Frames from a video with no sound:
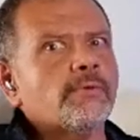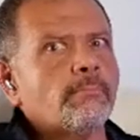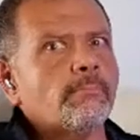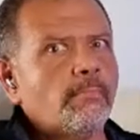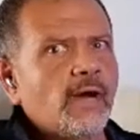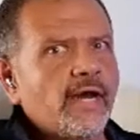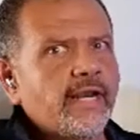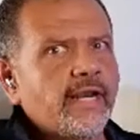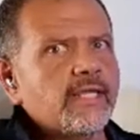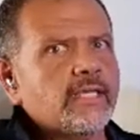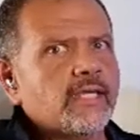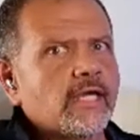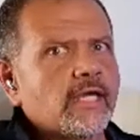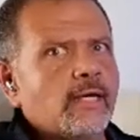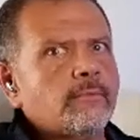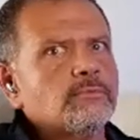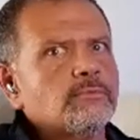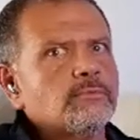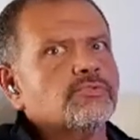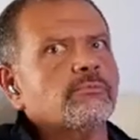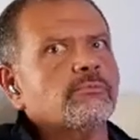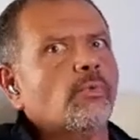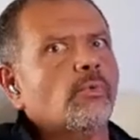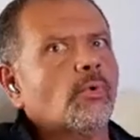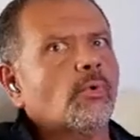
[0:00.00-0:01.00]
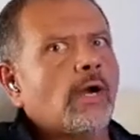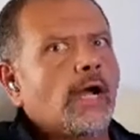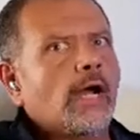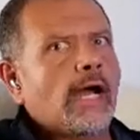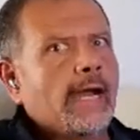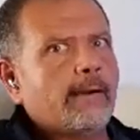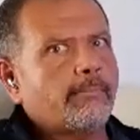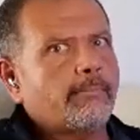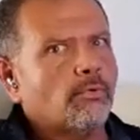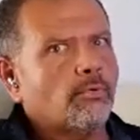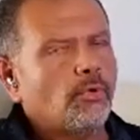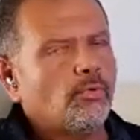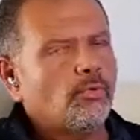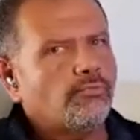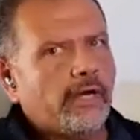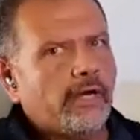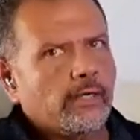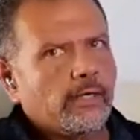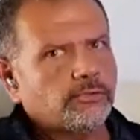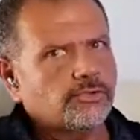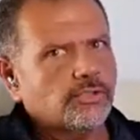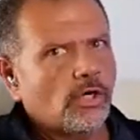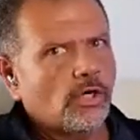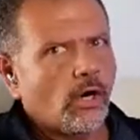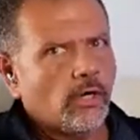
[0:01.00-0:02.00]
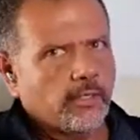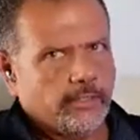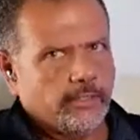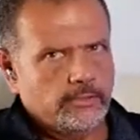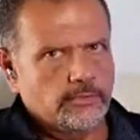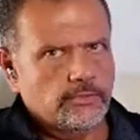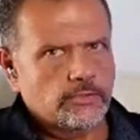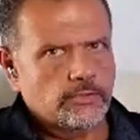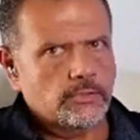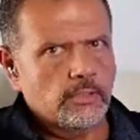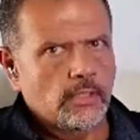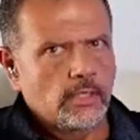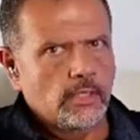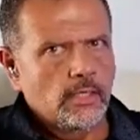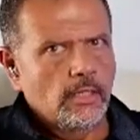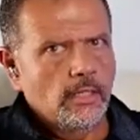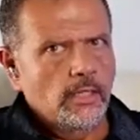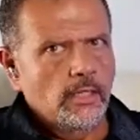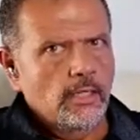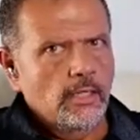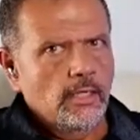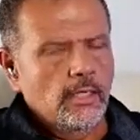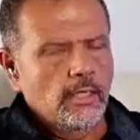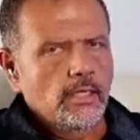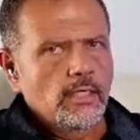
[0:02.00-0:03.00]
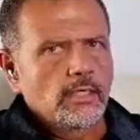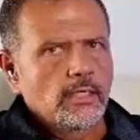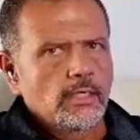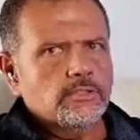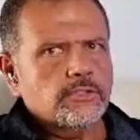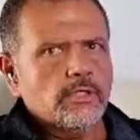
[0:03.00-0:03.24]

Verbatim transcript: the money comes from more high-profile targets. Right.